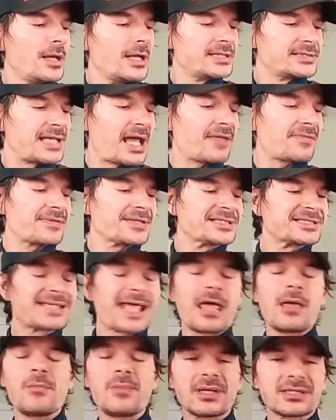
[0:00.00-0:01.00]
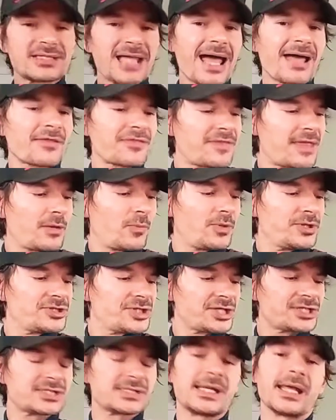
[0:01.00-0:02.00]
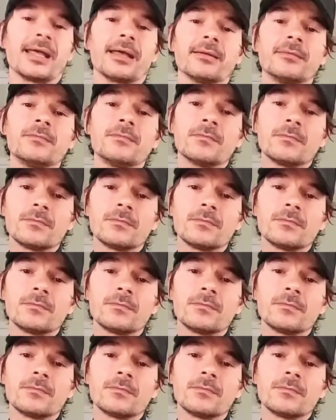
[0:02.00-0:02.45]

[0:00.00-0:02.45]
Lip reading: Take the same exact thing we just did,